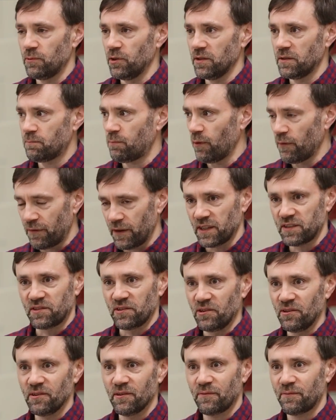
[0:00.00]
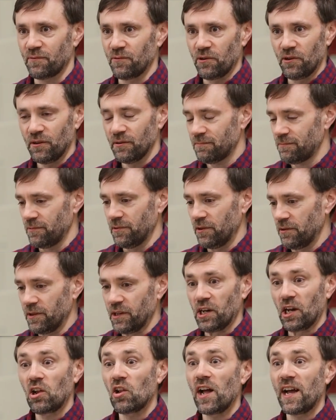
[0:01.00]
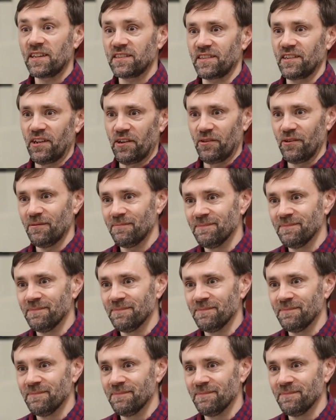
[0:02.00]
but Professor if we're in a class together.